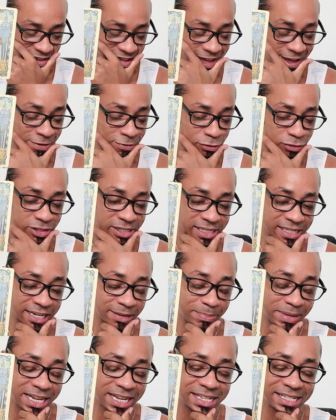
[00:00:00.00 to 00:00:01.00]
interesting
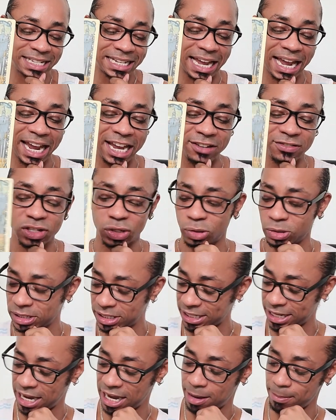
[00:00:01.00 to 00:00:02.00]
because the Eight of
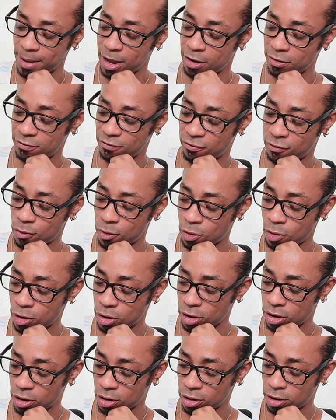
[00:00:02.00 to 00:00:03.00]
Swords came out
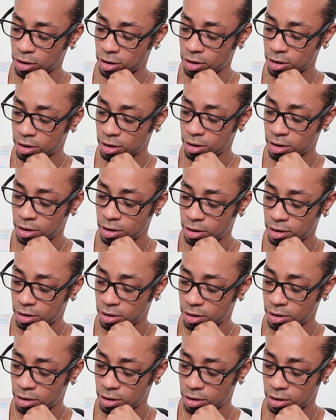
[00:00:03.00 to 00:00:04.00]
for
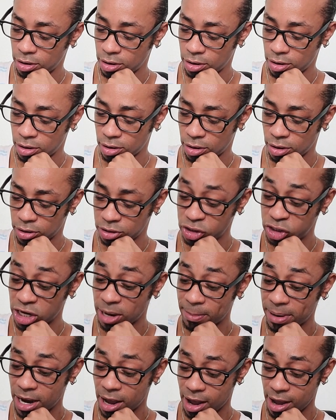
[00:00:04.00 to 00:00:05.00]

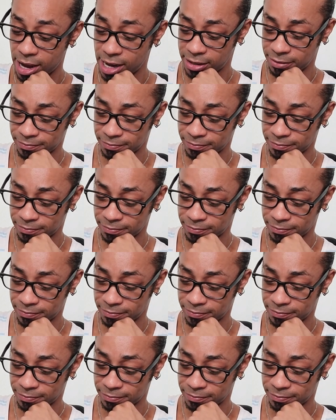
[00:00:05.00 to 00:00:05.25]
Gemini.